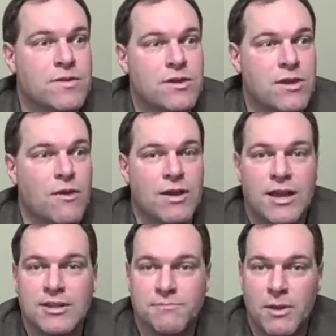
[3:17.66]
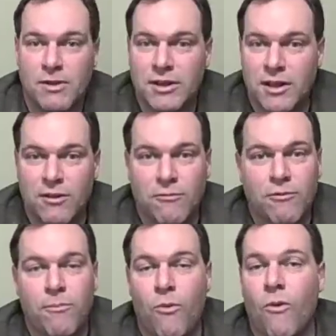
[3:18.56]
he's building a little
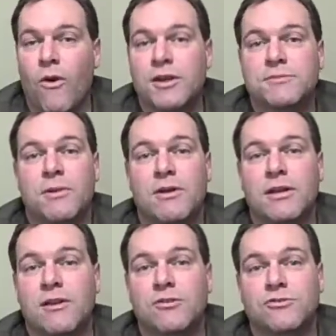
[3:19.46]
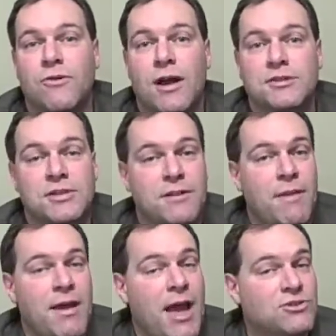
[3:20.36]
rapport and he's building a little trust, and he
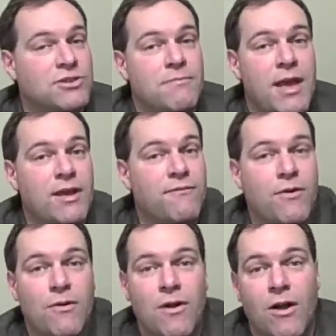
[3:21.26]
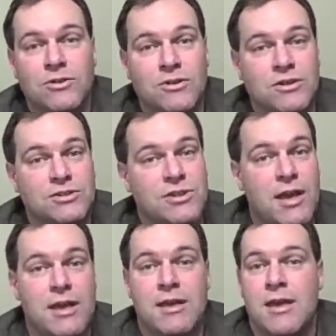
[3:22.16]
may actually make a phone call to you and just
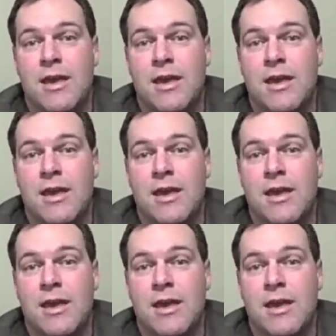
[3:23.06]
say,